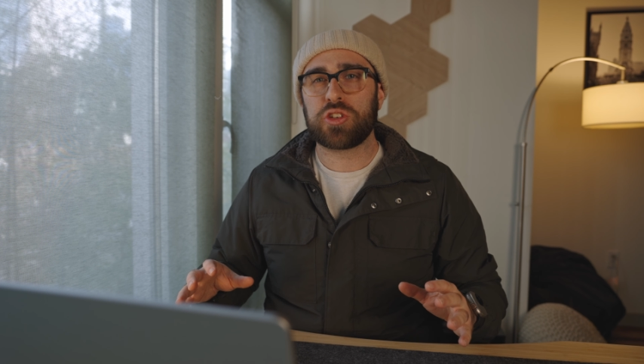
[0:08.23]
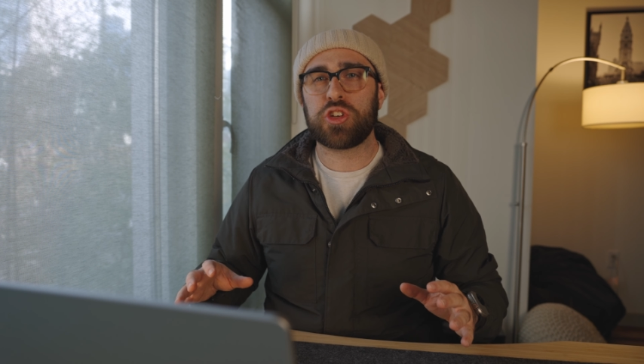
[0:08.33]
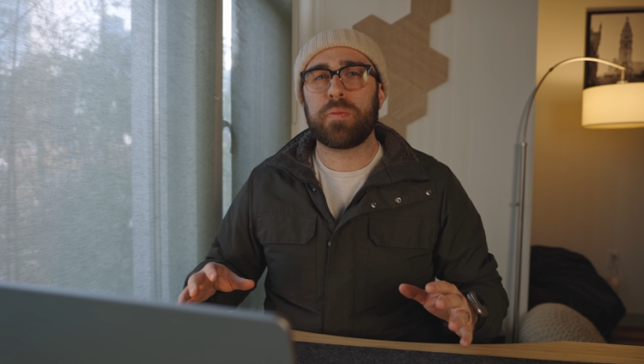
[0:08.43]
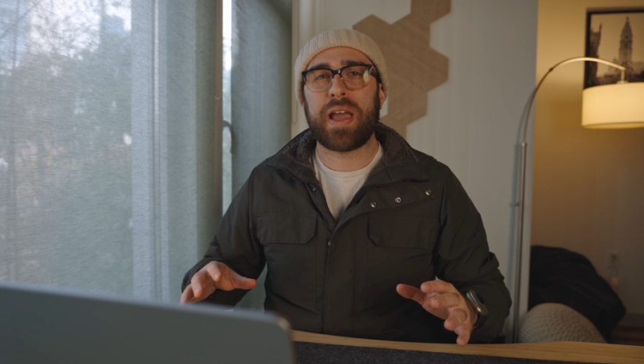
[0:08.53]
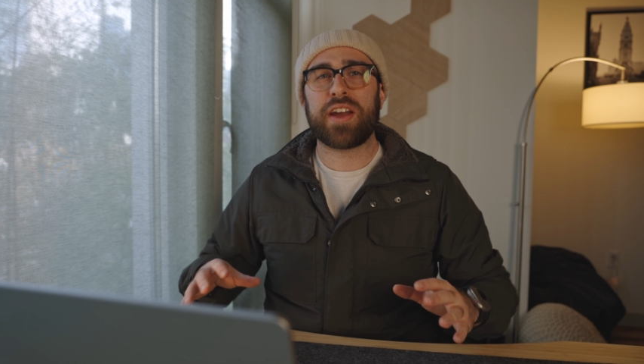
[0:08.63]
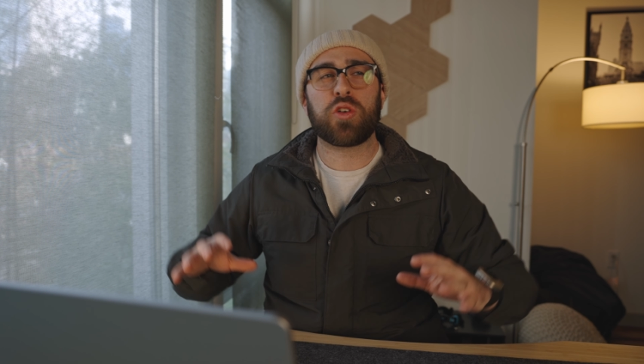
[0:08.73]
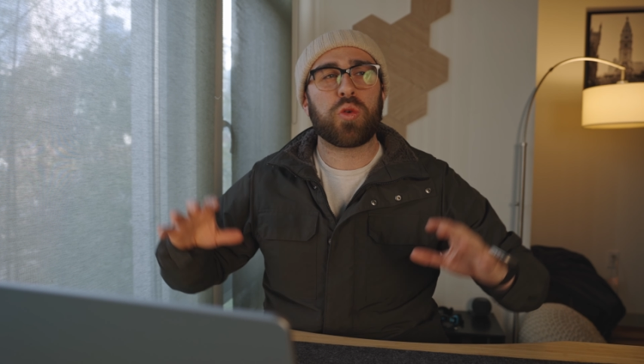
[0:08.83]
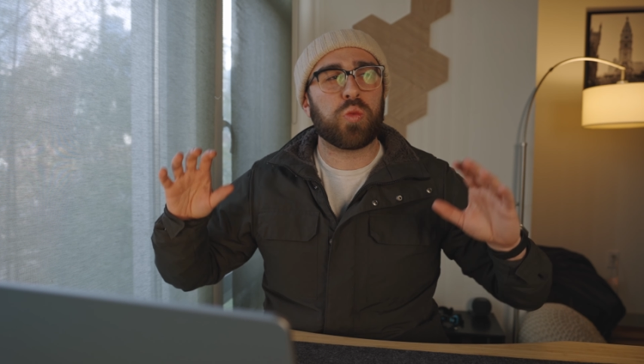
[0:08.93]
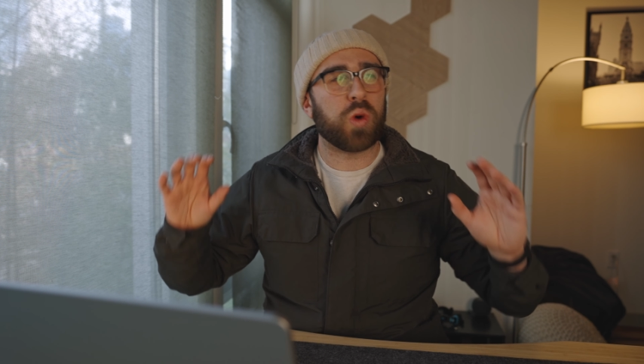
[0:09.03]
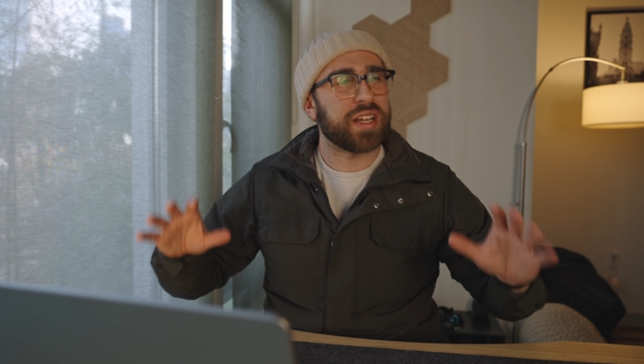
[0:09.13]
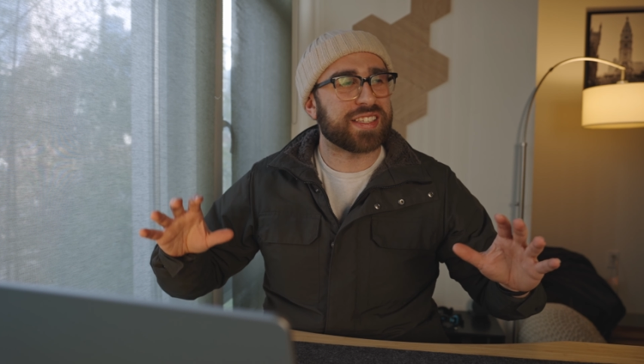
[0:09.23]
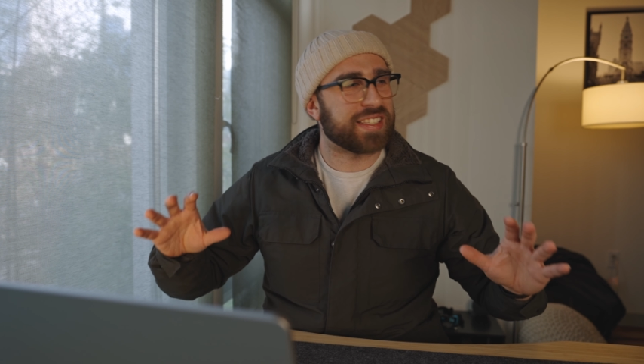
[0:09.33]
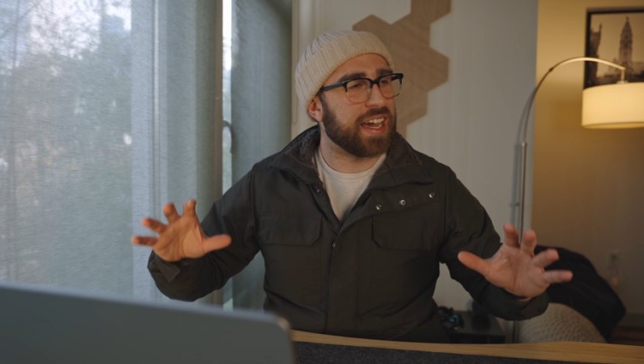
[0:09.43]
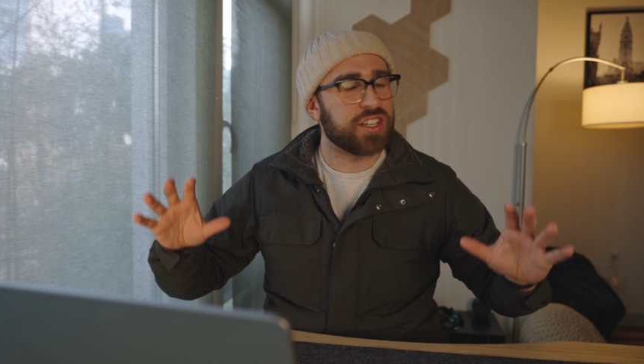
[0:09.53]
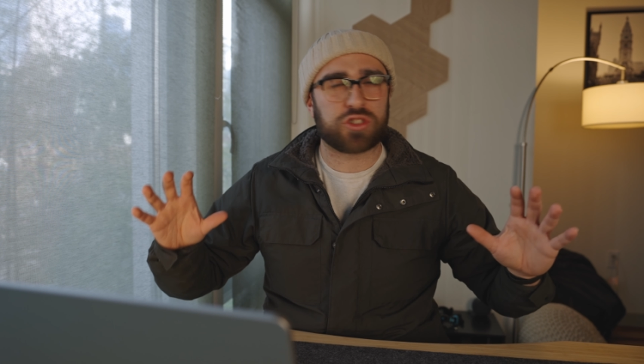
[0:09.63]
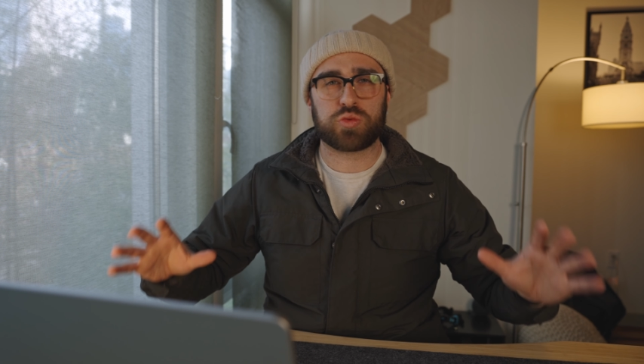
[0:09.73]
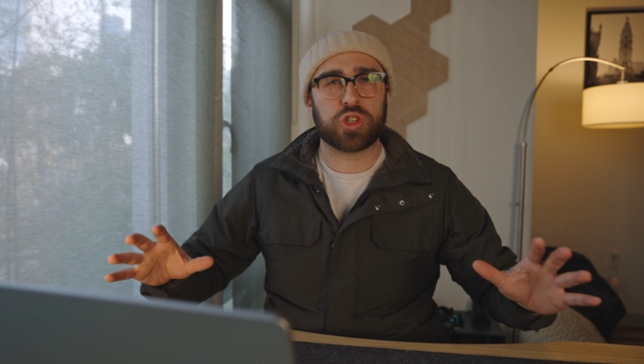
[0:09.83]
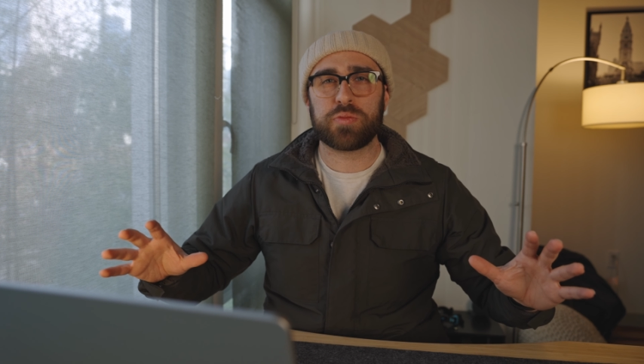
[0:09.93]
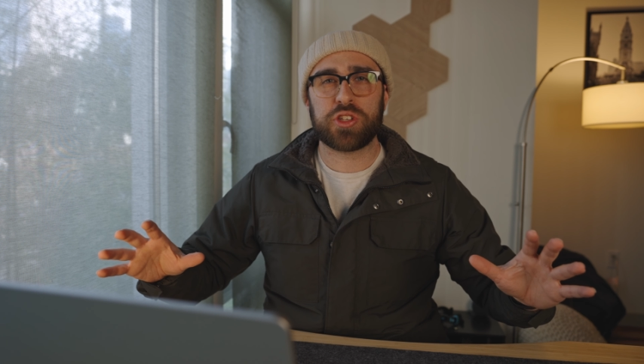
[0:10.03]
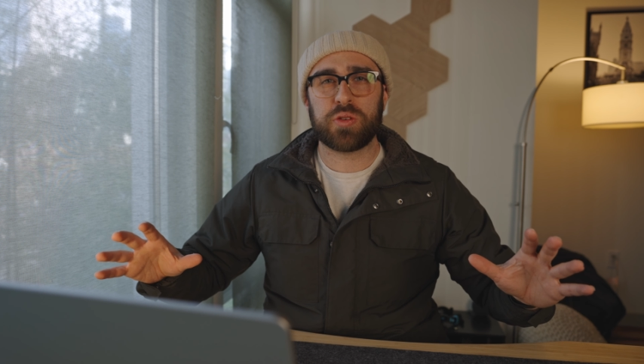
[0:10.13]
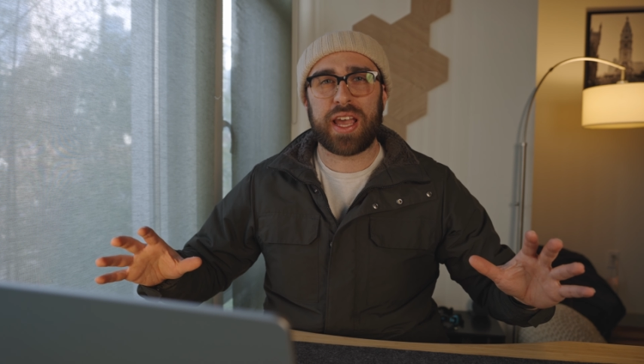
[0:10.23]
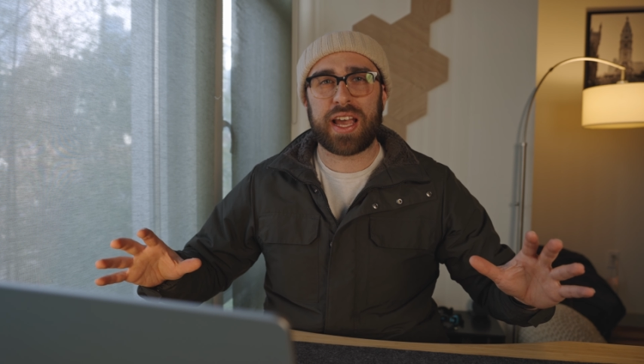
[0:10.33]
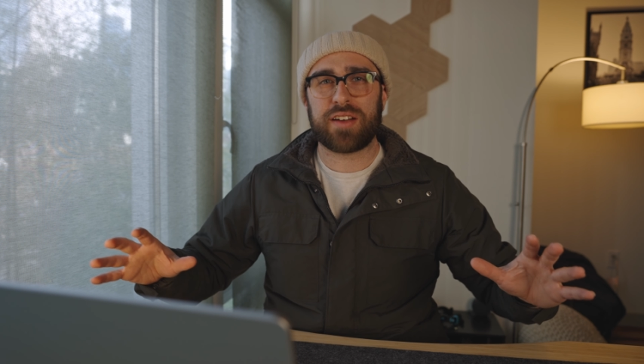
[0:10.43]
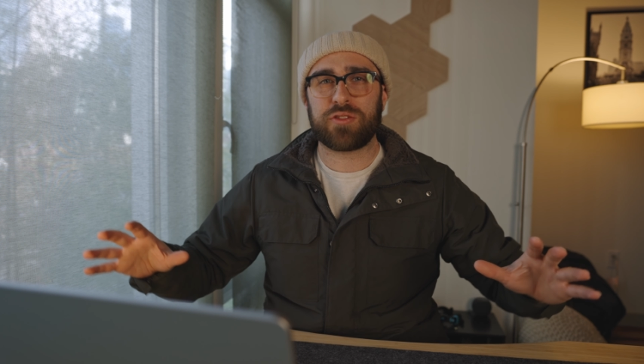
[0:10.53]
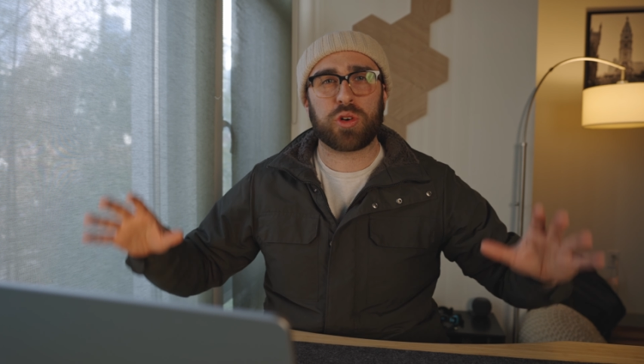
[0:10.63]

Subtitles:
no matter what size room you have